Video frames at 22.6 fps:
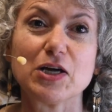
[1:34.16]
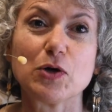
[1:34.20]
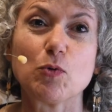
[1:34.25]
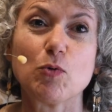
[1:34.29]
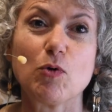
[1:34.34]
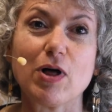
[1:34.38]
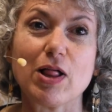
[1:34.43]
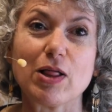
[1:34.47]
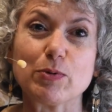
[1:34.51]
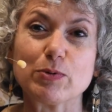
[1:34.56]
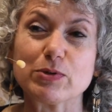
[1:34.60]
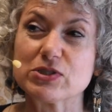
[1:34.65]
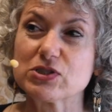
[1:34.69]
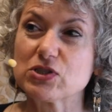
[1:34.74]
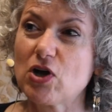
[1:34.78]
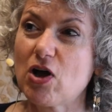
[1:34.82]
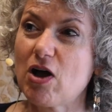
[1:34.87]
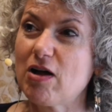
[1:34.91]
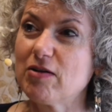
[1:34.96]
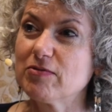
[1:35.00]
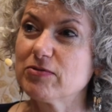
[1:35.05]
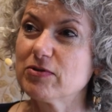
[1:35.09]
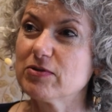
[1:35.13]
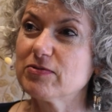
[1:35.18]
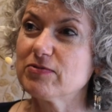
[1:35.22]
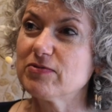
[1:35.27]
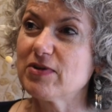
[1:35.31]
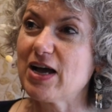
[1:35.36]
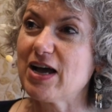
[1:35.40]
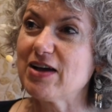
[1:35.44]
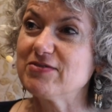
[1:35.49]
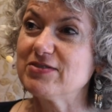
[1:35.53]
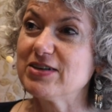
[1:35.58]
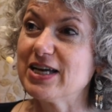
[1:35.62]
while I was gone for
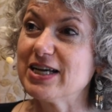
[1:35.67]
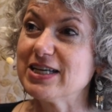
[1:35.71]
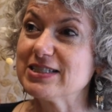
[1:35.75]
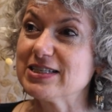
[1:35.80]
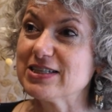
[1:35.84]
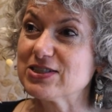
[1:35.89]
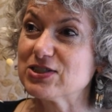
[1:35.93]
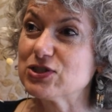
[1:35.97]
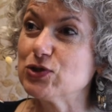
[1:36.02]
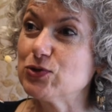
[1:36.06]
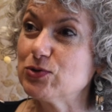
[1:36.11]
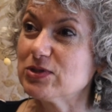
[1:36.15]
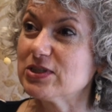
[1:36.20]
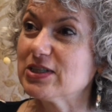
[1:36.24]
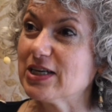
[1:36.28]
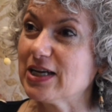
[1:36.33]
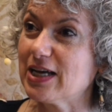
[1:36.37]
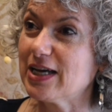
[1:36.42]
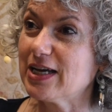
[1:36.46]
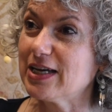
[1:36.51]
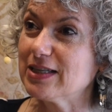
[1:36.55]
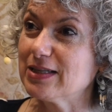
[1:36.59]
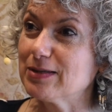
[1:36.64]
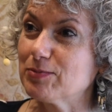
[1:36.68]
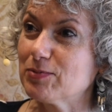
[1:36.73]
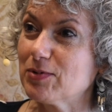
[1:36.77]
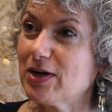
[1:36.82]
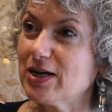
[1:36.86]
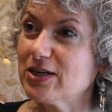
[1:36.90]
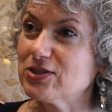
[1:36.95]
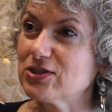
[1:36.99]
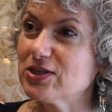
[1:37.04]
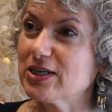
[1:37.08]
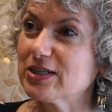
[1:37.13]
5 days. It's due today, the
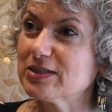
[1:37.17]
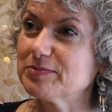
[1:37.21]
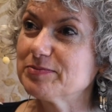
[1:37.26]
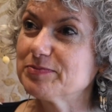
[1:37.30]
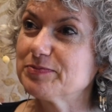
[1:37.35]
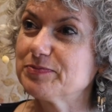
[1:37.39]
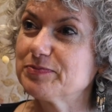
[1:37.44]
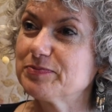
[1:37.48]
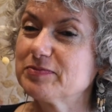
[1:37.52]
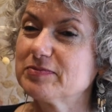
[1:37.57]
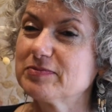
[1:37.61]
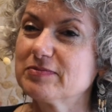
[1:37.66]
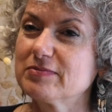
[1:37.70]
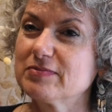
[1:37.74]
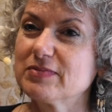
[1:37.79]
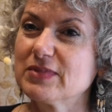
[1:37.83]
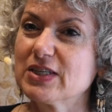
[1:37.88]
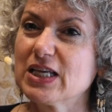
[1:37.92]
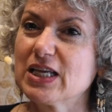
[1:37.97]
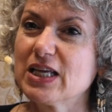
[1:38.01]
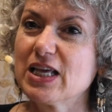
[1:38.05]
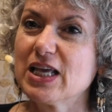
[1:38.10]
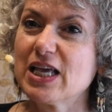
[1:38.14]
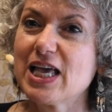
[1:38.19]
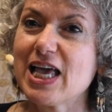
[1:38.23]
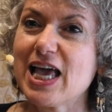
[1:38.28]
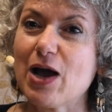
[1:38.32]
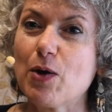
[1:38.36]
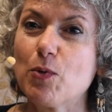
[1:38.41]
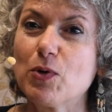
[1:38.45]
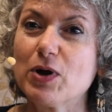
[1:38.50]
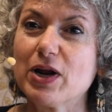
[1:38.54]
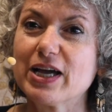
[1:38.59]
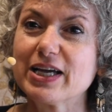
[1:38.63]
project.
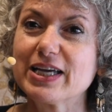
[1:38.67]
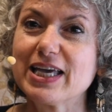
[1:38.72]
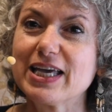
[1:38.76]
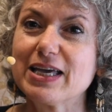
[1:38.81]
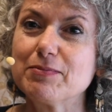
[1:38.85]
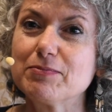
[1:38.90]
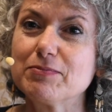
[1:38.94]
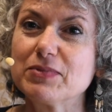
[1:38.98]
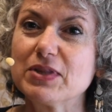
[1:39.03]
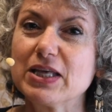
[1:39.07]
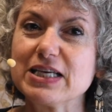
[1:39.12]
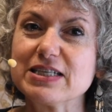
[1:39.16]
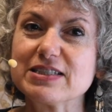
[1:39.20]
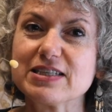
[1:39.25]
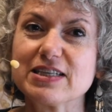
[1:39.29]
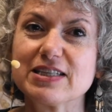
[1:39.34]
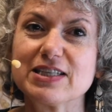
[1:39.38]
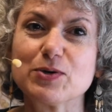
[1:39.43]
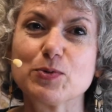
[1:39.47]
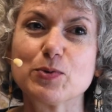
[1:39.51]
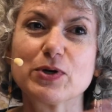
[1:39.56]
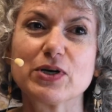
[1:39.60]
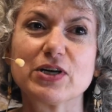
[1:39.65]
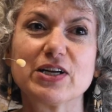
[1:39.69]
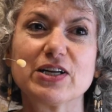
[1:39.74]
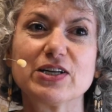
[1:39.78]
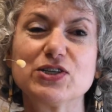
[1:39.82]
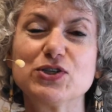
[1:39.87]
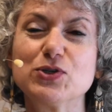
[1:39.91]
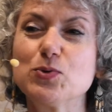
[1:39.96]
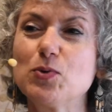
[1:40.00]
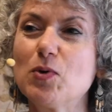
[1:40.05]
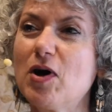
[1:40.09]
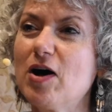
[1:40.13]
And when I came, they said they were going
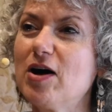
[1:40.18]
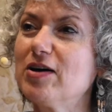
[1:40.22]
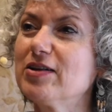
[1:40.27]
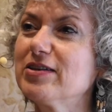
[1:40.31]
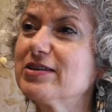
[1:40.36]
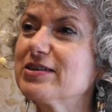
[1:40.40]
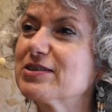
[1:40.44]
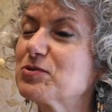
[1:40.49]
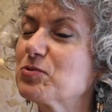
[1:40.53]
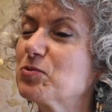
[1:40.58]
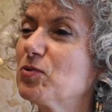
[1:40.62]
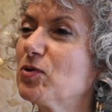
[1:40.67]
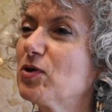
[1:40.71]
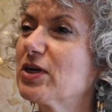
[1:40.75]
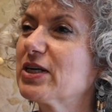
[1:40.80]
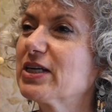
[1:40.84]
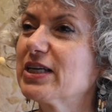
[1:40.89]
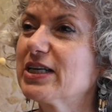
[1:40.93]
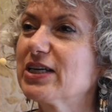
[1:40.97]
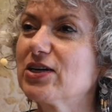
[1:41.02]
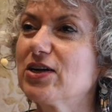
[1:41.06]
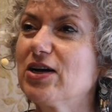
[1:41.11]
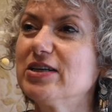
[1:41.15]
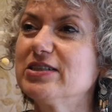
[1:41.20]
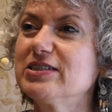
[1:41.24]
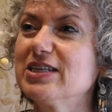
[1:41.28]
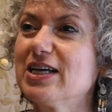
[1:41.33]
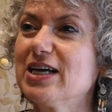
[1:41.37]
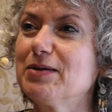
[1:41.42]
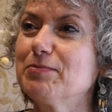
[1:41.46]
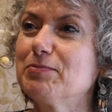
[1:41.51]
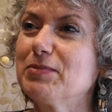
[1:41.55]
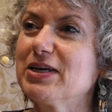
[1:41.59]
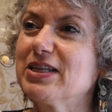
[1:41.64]
to do all this work, get it all
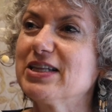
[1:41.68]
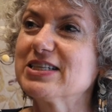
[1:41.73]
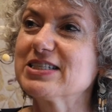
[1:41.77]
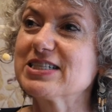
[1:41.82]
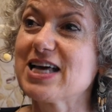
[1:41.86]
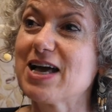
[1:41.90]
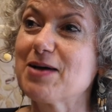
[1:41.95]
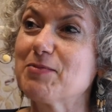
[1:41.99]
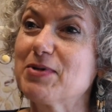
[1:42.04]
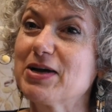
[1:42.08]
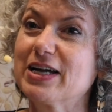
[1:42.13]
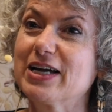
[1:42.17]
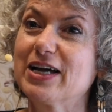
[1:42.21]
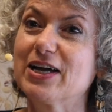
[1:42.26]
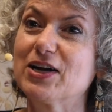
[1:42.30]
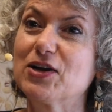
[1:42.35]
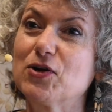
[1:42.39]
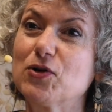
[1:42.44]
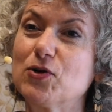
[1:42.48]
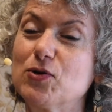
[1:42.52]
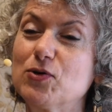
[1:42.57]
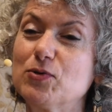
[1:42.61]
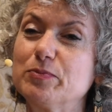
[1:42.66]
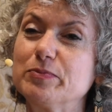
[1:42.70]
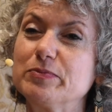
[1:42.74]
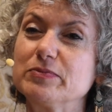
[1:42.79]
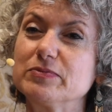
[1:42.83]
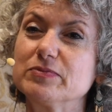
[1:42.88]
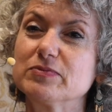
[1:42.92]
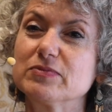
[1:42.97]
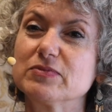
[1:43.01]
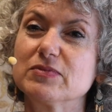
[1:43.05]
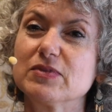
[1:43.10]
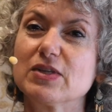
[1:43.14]
done by the time I got home.
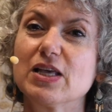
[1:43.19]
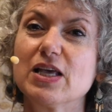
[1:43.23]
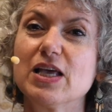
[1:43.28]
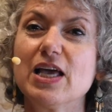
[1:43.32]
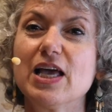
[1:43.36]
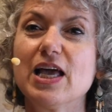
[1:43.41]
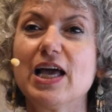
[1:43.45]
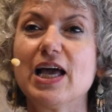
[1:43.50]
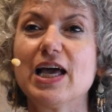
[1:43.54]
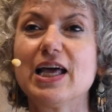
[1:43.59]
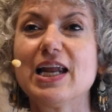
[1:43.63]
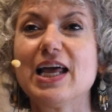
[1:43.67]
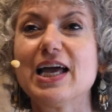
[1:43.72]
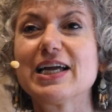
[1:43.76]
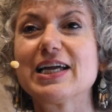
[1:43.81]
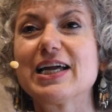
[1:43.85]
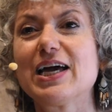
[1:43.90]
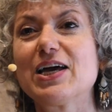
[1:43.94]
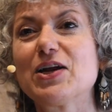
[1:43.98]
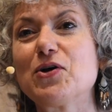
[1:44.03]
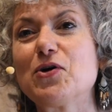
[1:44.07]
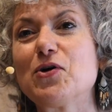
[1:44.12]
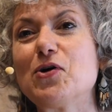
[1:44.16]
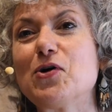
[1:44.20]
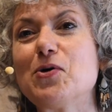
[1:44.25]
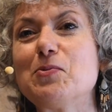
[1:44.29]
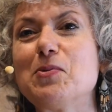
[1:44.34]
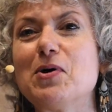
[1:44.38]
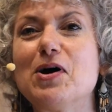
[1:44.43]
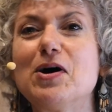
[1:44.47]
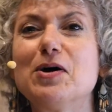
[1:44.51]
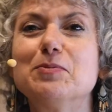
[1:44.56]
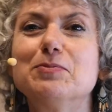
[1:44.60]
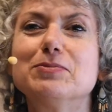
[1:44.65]
I got
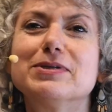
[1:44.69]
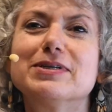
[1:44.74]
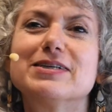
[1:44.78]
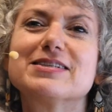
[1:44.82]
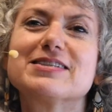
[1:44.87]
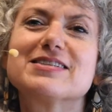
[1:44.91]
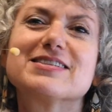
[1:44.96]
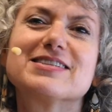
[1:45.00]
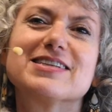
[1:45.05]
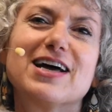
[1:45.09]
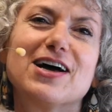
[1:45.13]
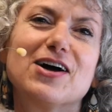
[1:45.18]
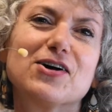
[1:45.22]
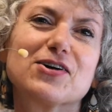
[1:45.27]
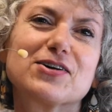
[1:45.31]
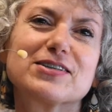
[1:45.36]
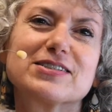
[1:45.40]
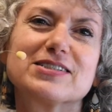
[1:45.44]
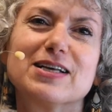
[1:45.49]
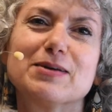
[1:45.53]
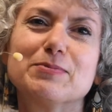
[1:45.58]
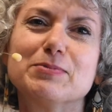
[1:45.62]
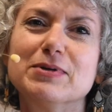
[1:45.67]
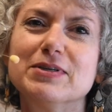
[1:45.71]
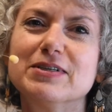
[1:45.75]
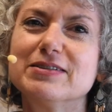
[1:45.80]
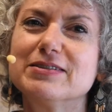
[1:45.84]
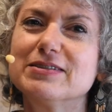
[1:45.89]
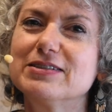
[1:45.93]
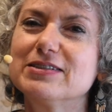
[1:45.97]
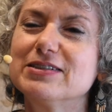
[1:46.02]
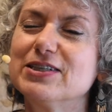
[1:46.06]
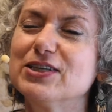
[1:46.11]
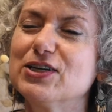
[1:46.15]
home all blissed out because I've been,
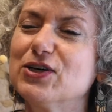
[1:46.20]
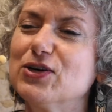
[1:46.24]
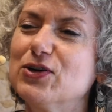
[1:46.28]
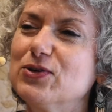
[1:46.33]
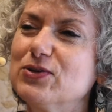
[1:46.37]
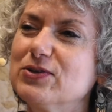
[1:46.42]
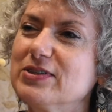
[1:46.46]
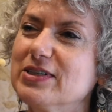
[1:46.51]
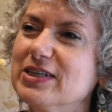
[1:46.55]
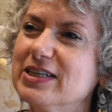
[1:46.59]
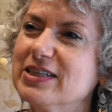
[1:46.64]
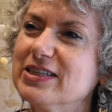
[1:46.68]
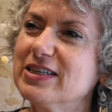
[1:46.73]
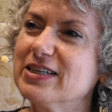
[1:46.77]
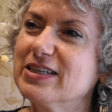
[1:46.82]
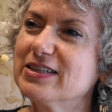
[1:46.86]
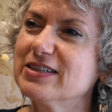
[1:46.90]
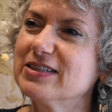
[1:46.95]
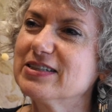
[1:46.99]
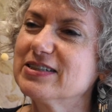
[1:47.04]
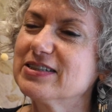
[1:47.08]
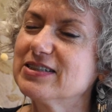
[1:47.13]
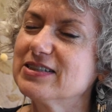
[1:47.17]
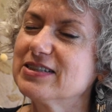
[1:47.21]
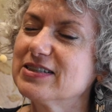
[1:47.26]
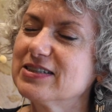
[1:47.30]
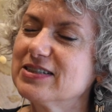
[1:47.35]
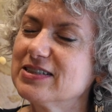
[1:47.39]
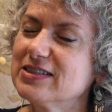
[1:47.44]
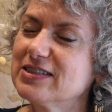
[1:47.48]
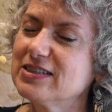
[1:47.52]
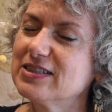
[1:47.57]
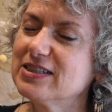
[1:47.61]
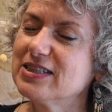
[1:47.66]
in the
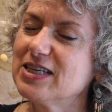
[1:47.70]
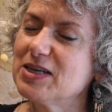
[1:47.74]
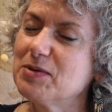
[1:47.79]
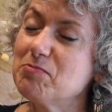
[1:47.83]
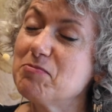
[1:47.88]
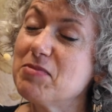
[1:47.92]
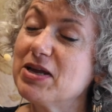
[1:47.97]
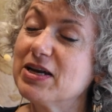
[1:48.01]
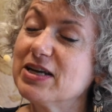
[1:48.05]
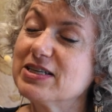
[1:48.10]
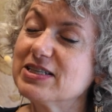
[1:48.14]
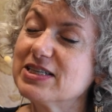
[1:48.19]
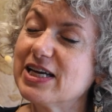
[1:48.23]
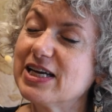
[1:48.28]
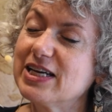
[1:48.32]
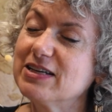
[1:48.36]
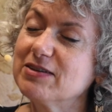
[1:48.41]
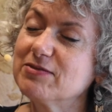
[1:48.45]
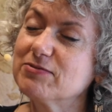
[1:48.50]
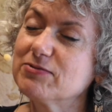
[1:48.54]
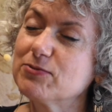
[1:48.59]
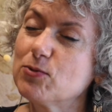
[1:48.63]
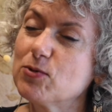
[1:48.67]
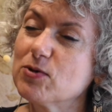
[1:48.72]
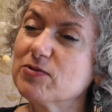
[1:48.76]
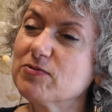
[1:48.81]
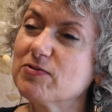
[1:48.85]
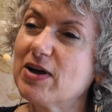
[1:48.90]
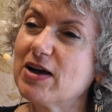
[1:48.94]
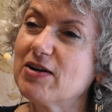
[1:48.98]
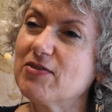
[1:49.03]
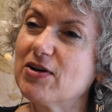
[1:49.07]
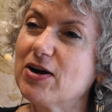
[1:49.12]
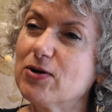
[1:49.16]
meditating 4 or
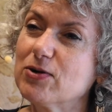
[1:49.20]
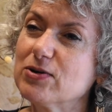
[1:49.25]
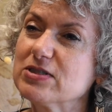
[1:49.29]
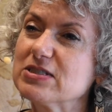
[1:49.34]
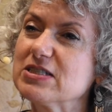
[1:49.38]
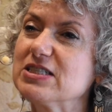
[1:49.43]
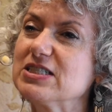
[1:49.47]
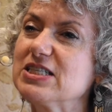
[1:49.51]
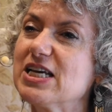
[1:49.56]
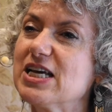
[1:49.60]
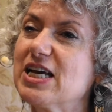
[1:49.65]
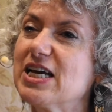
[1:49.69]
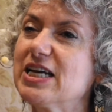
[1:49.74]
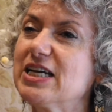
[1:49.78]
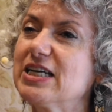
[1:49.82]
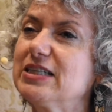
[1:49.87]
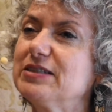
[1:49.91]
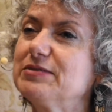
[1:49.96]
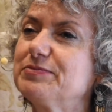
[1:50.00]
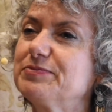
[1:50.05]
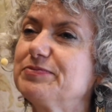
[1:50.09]
5 hours a day.